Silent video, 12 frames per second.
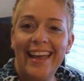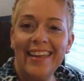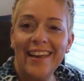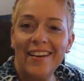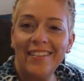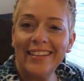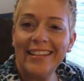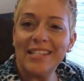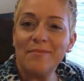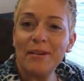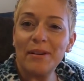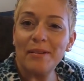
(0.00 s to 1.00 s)
Hey y'all,
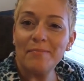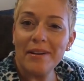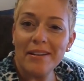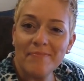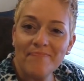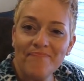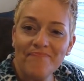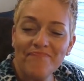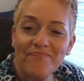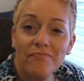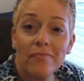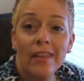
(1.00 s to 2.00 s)
it's American Mom.
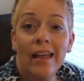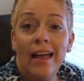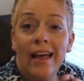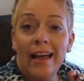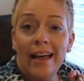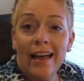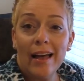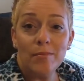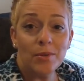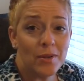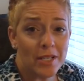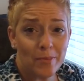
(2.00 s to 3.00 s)

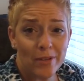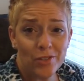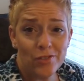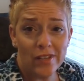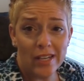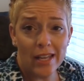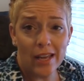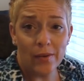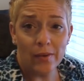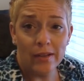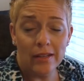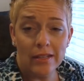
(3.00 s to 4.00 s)
I'm doing a special
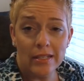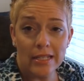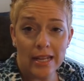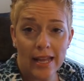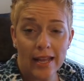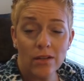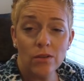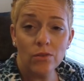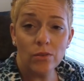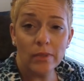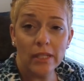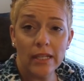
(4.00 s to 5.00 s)
video today. I don't
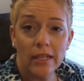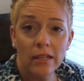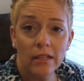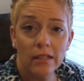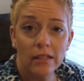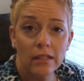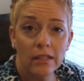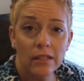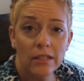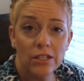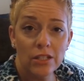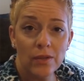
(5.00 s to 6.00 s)
normally
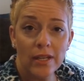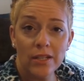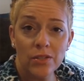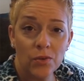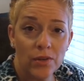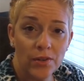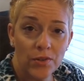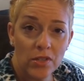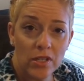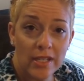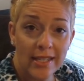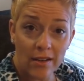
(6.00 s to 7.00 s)
do
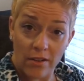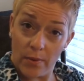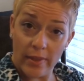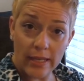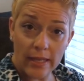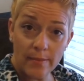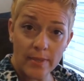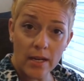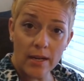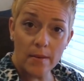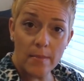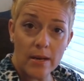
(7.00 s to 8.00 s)
editorials because I don't know what the hell I'm
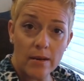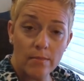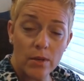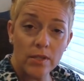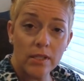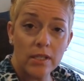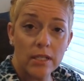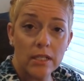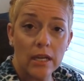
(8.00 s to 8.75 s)
talking about most of the